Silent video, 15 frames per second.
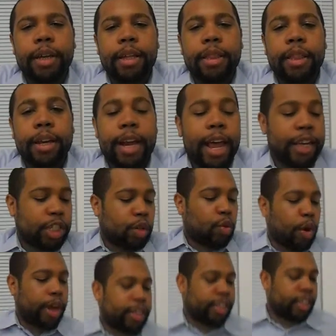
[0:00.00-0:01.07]
The next
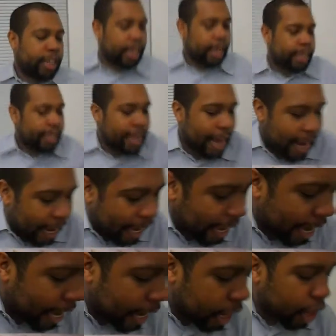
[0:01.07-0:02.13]
question is getting
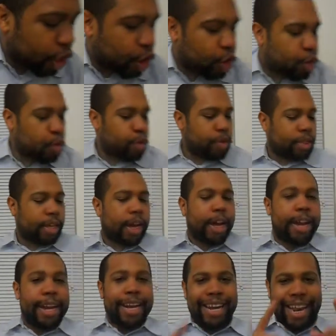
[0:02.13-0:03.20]
into
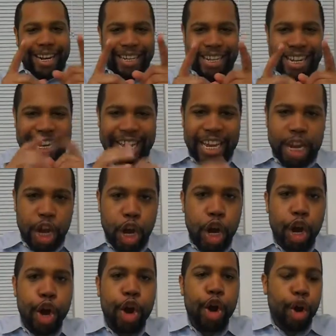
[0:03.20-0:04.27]
the nitty
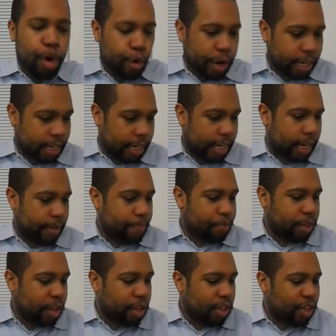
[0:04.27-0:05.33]
gritty.
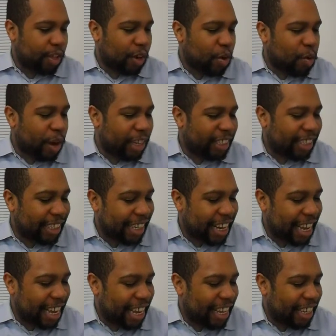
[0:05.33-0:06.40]
The question
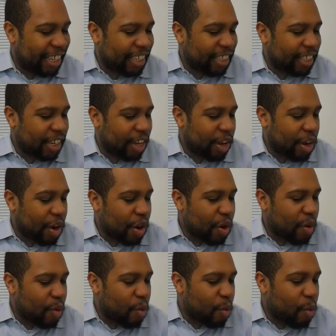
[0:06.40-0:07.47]
is,
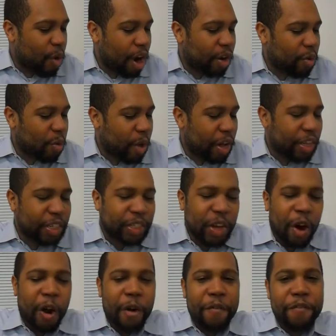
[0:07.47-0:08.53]
what was
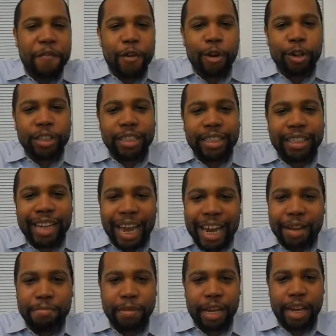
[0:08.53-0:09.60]
our first
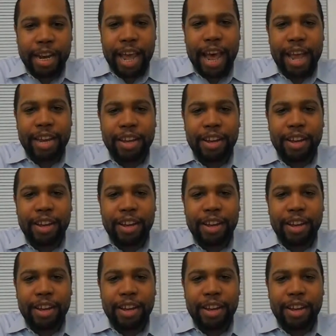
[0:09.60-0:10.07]
date, Mignonette?